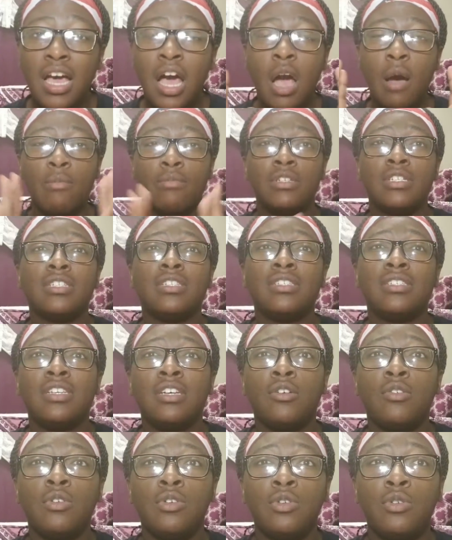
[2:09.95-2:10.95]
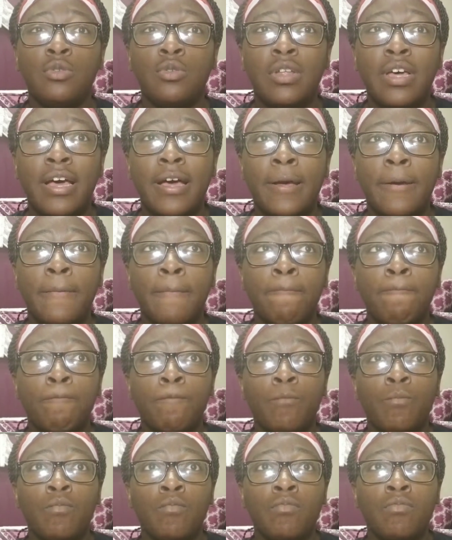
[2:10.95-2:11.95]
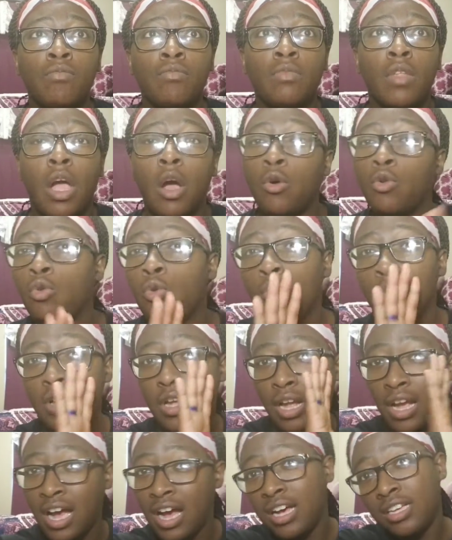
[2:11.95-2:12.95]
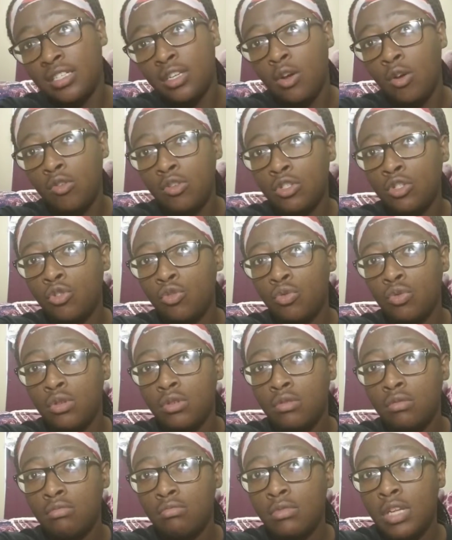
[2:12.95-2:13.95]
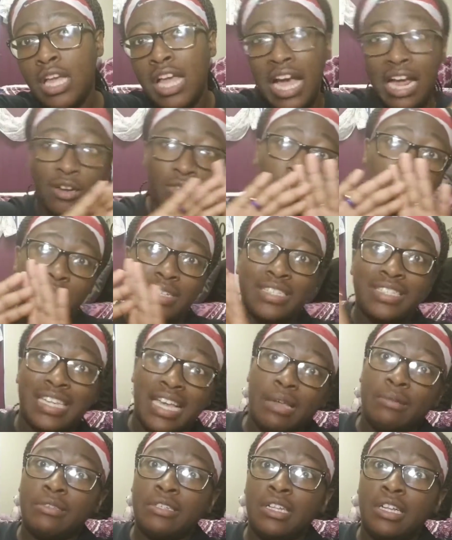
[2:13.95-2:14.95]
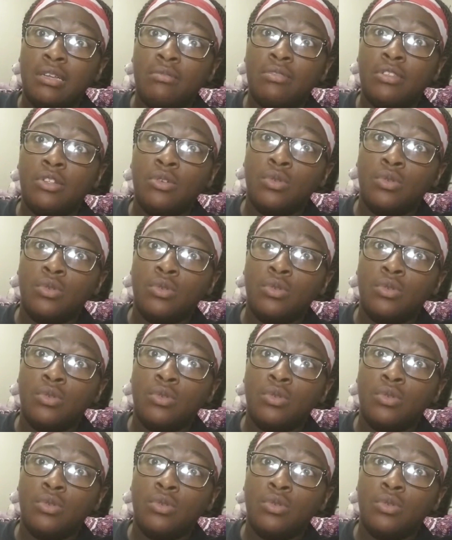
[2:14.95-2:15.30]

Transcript: I'm just tell you that I don't know what Costco is doing. I don't know what Sam's Club's